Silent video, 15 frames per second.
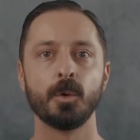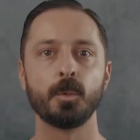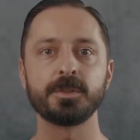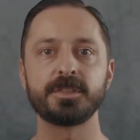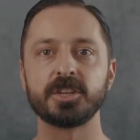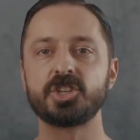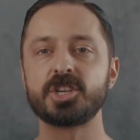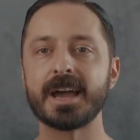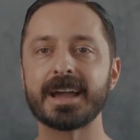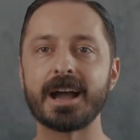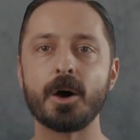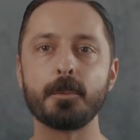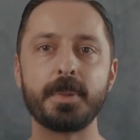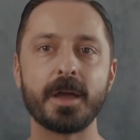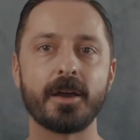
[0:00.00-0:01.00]
With the
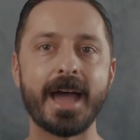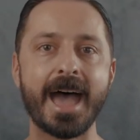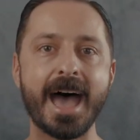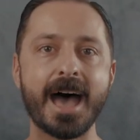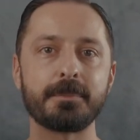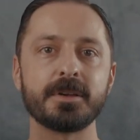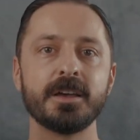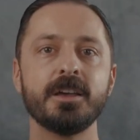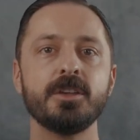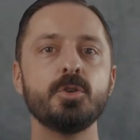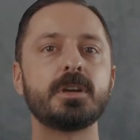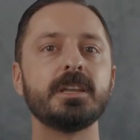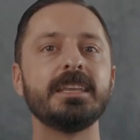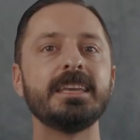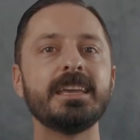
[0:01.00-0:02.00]
Checkout Bear app, you
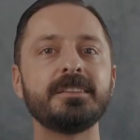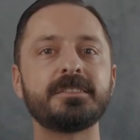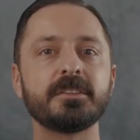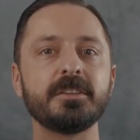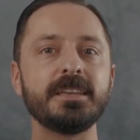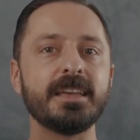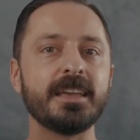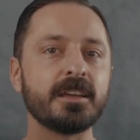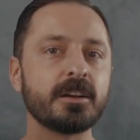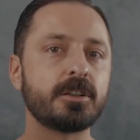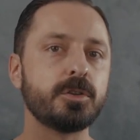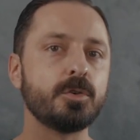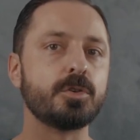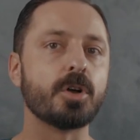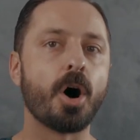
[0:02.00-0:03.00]
can easily
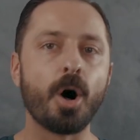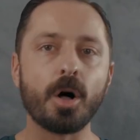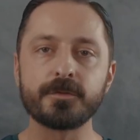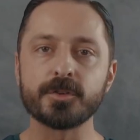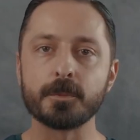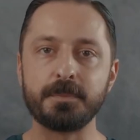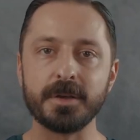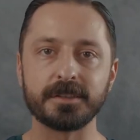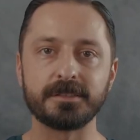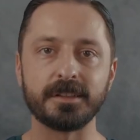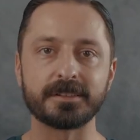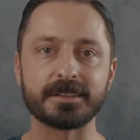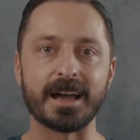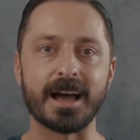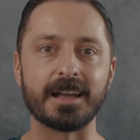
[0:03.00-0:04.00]
include all of your
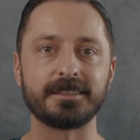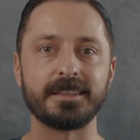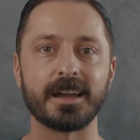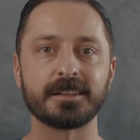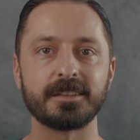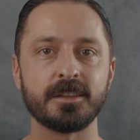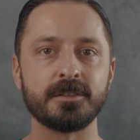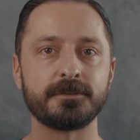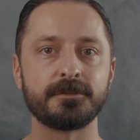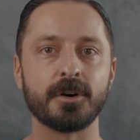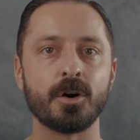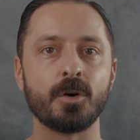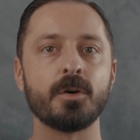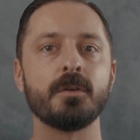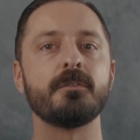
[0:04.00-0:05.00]
business contact
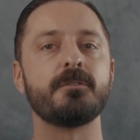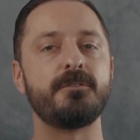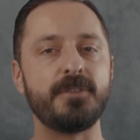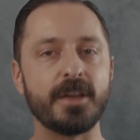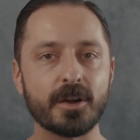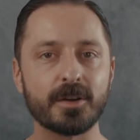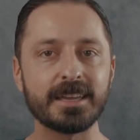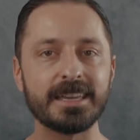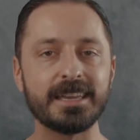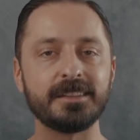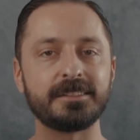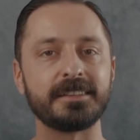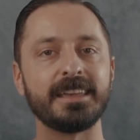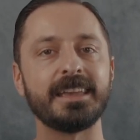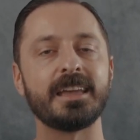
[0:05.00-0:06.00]
info very
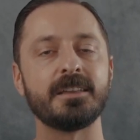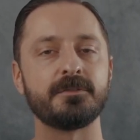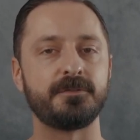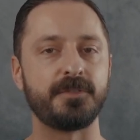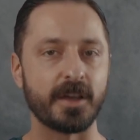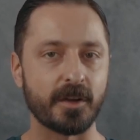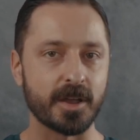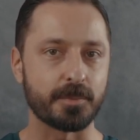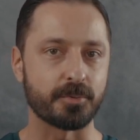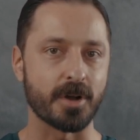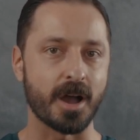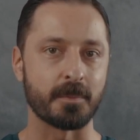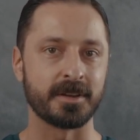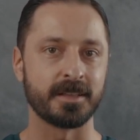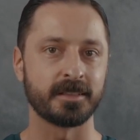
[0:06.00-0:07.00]
easy and very
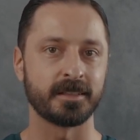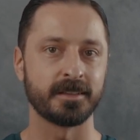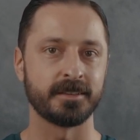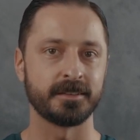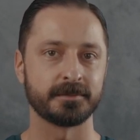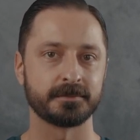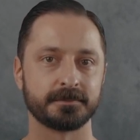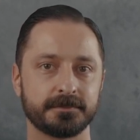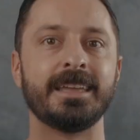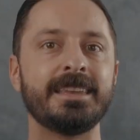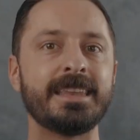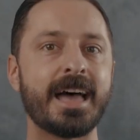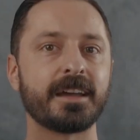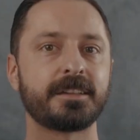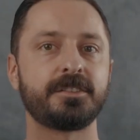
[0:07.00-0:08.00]
prominently.
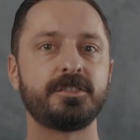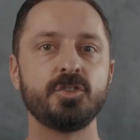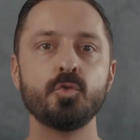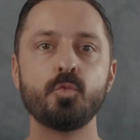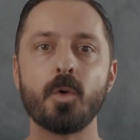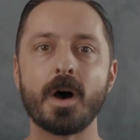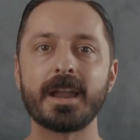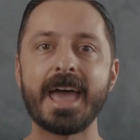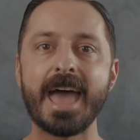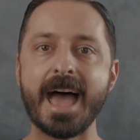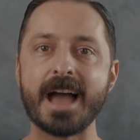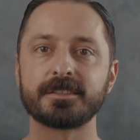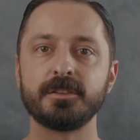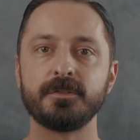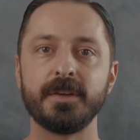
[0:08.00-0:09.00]
Next, you want to
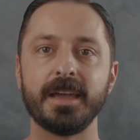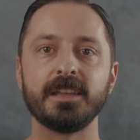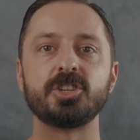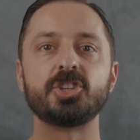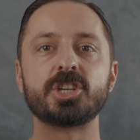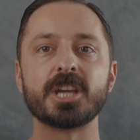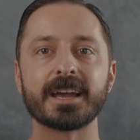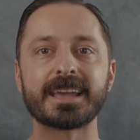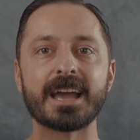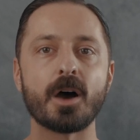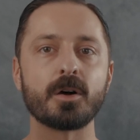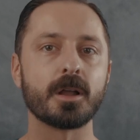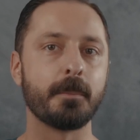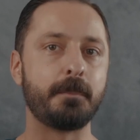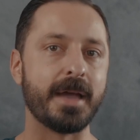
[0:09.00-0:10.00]
activate
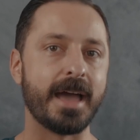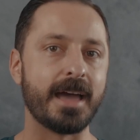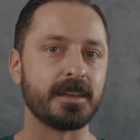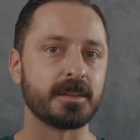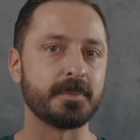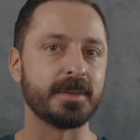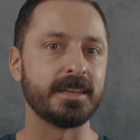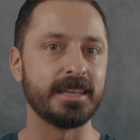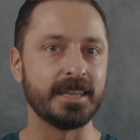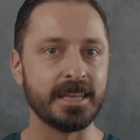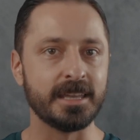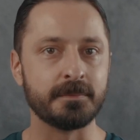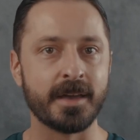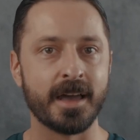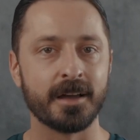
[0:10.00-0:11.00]
checkout abandonment
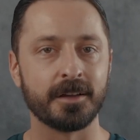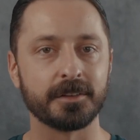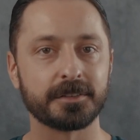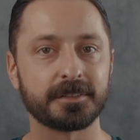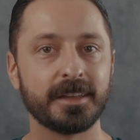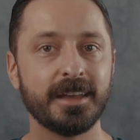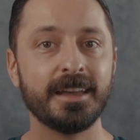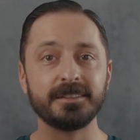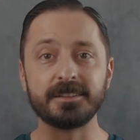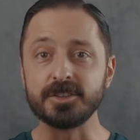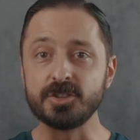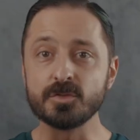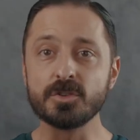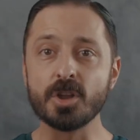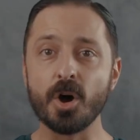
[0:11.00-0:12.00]
emails. Did
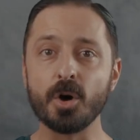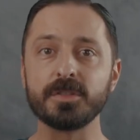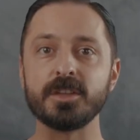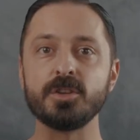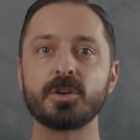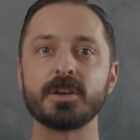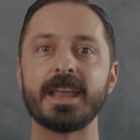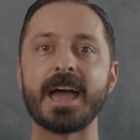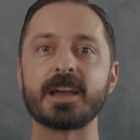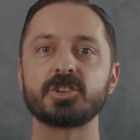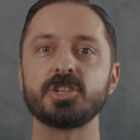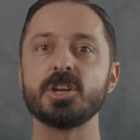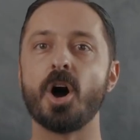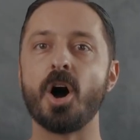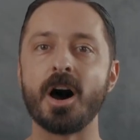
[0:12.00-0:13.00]
you know that you can
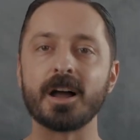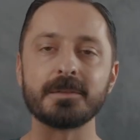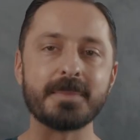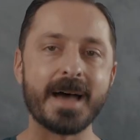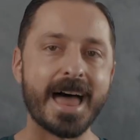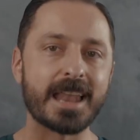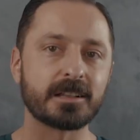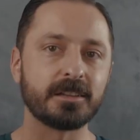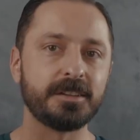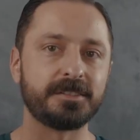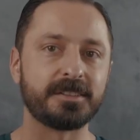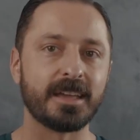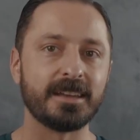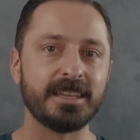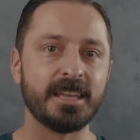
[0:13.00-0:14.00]
actually automatically
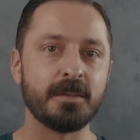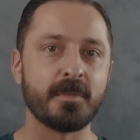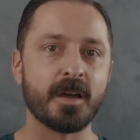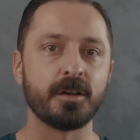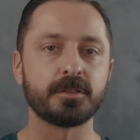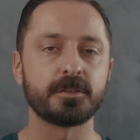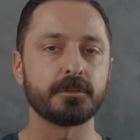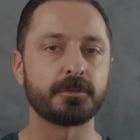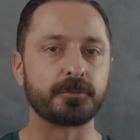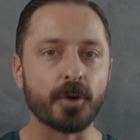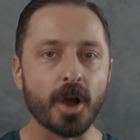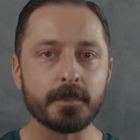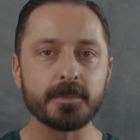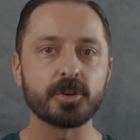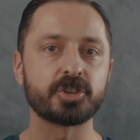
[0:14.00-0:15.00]
send emails
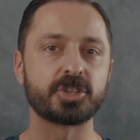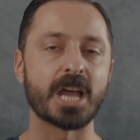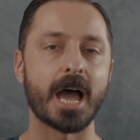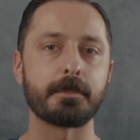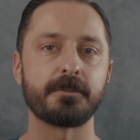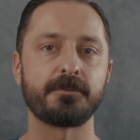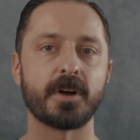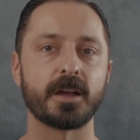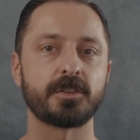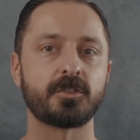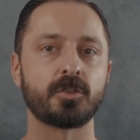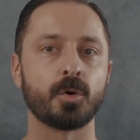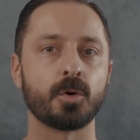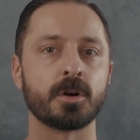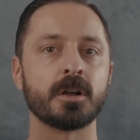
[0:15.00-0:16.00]
from your Shopify
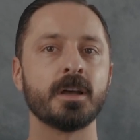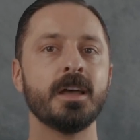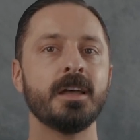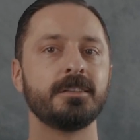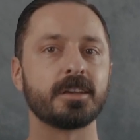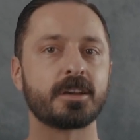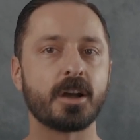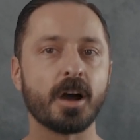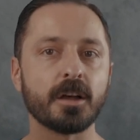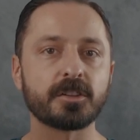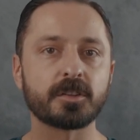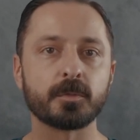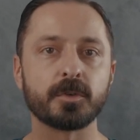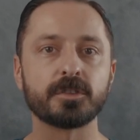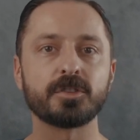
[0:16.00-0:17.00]
store to
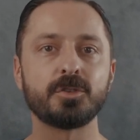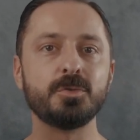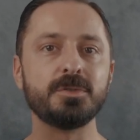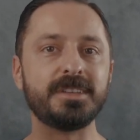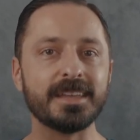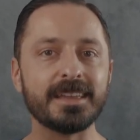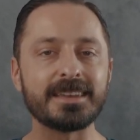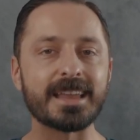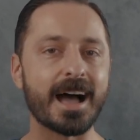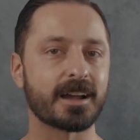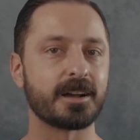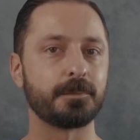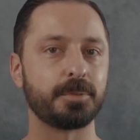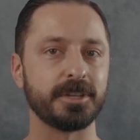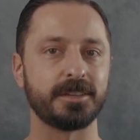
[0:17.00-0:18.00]
customers who did not
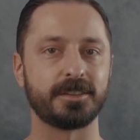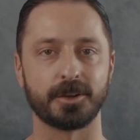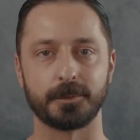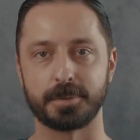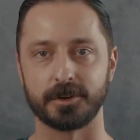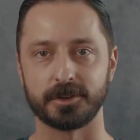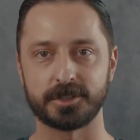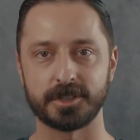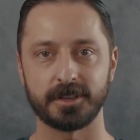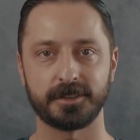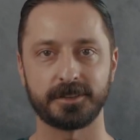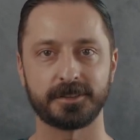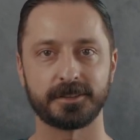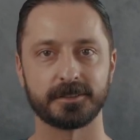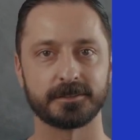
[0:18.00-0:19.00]
complete their purchase?